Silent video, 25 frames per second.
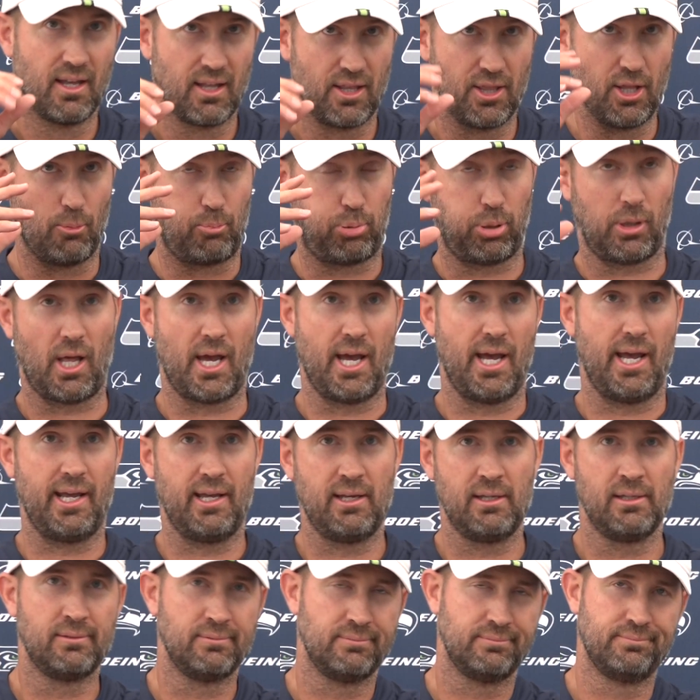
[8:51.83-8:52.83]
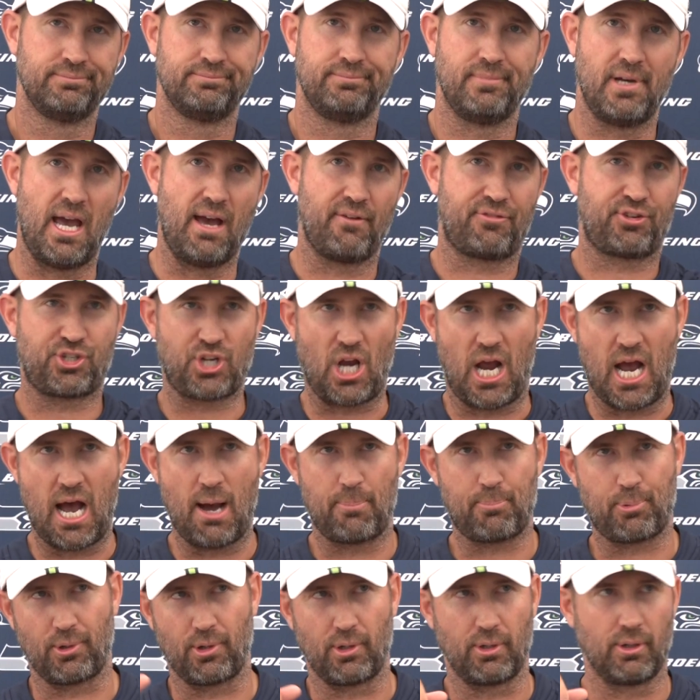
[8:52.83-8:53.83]
the play, F
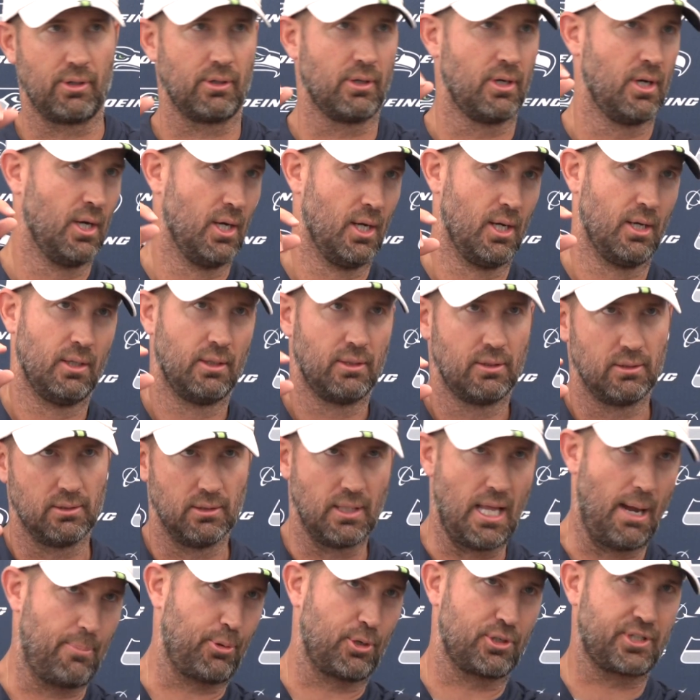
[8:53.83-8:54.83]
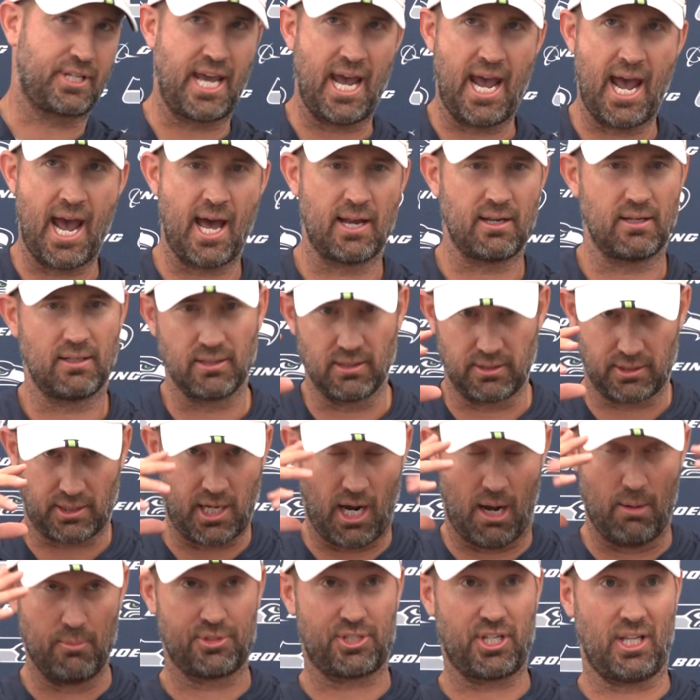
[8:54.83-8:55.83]
Shop or Leopard Cat
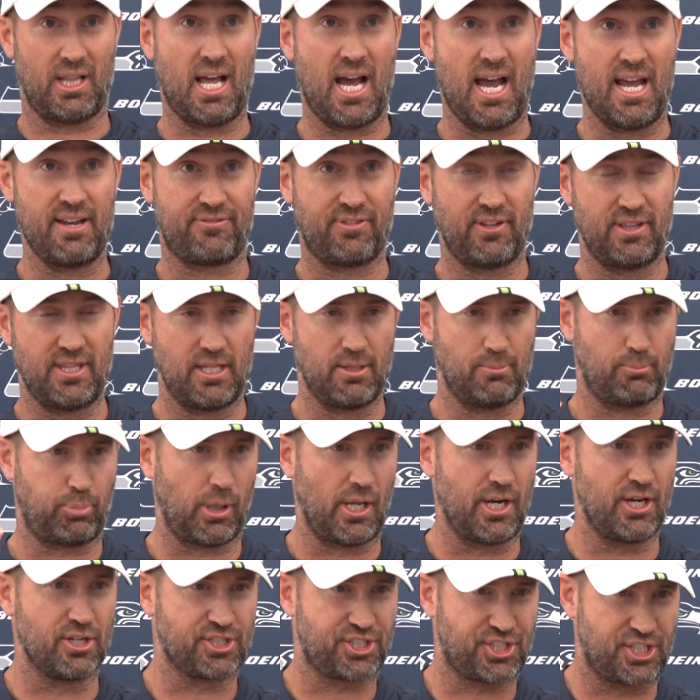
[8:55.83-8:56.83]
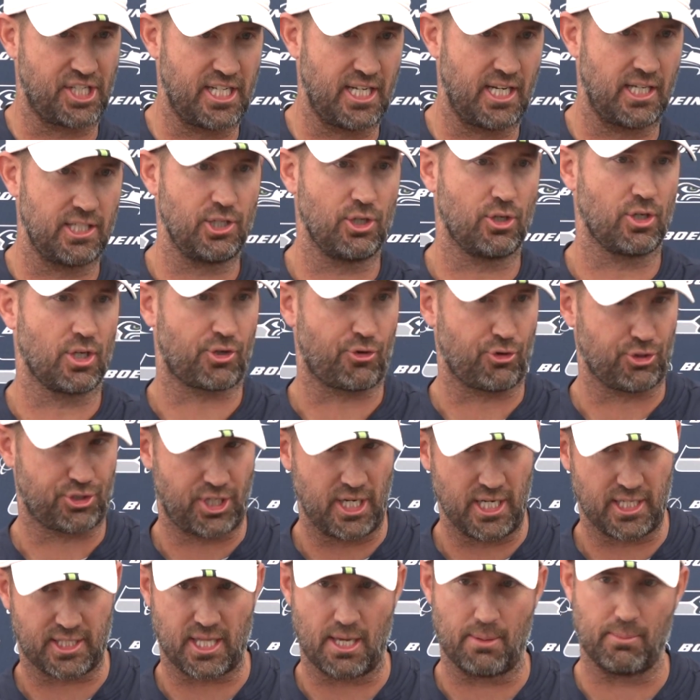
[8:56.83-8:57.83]
comes to life and the players see it. You can
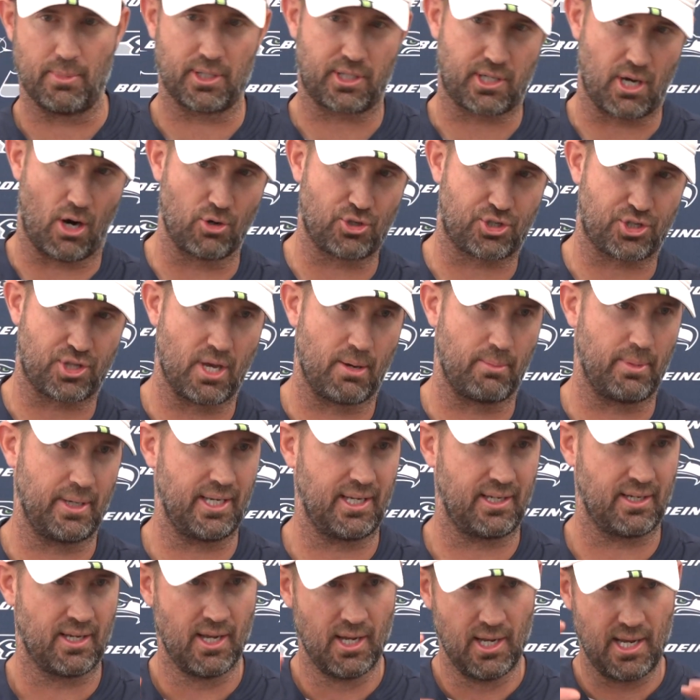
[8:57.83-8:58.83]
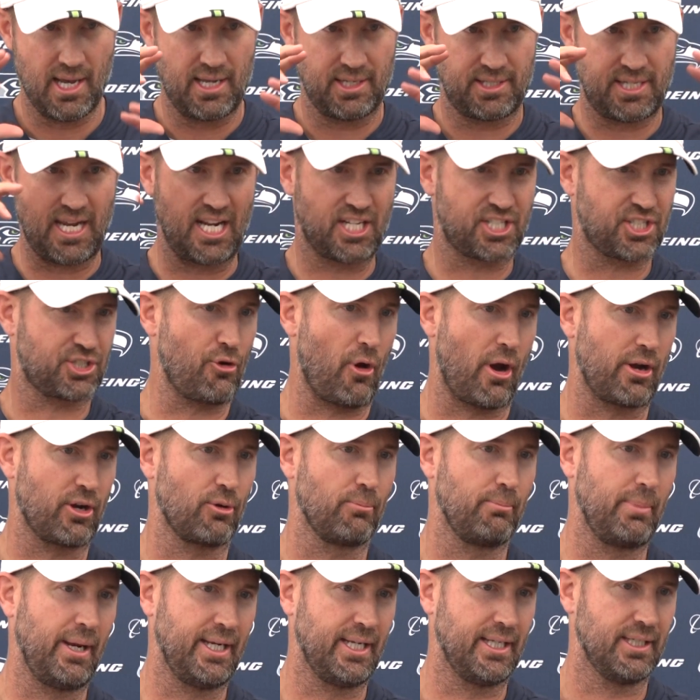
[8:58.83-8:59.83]
critique them and coach them and it takes
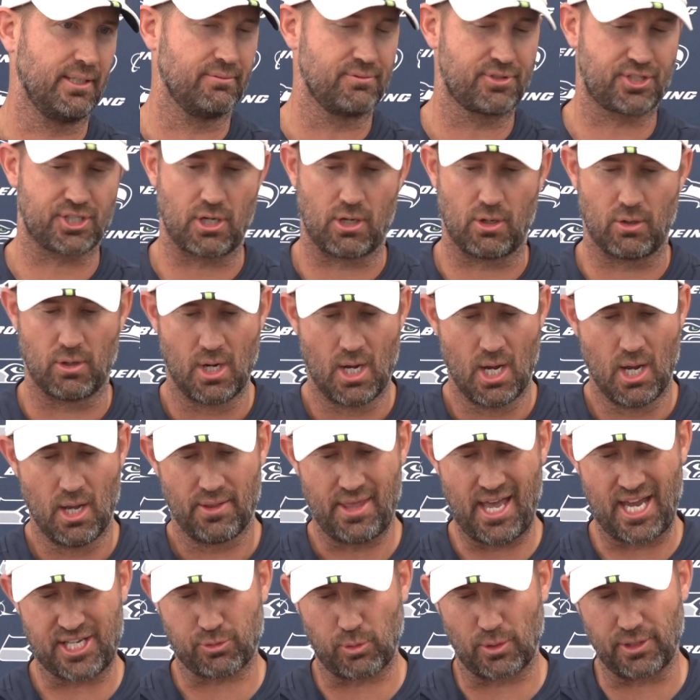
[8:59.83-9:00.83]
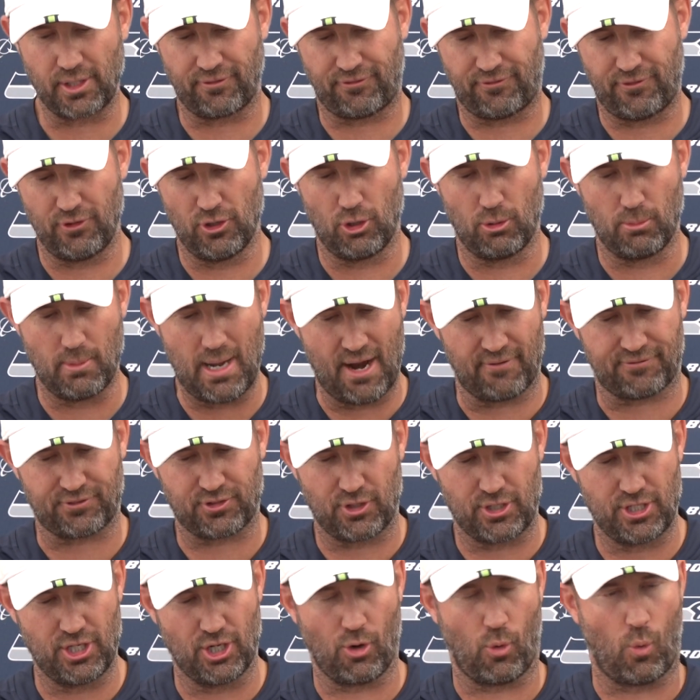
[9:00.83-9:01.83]
greater meaning. So that's what the film
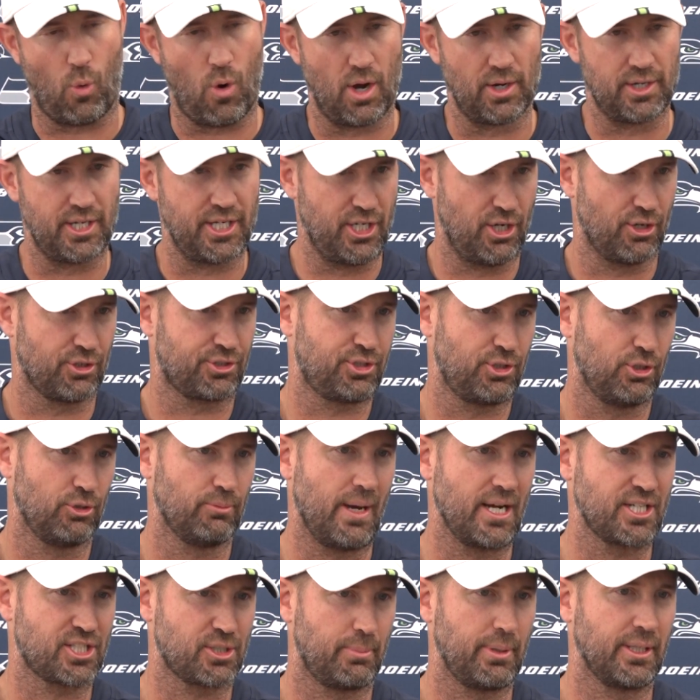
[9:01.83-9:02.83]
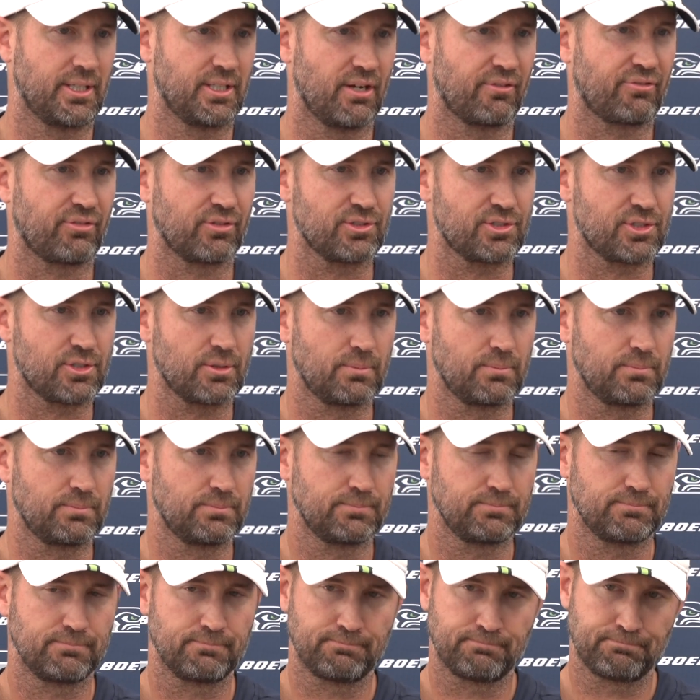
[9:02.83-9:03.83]
after year 1 to year 2 makes a big difference.
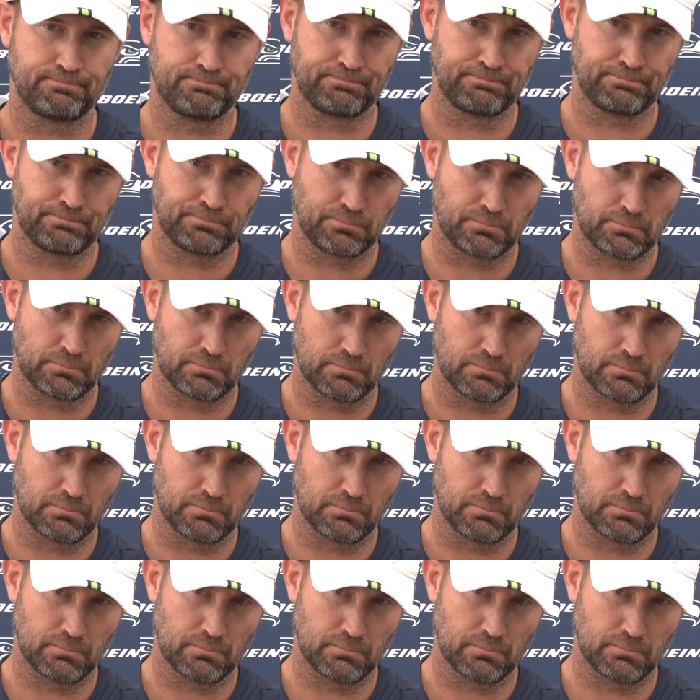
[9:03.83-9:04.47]
People sort of automatically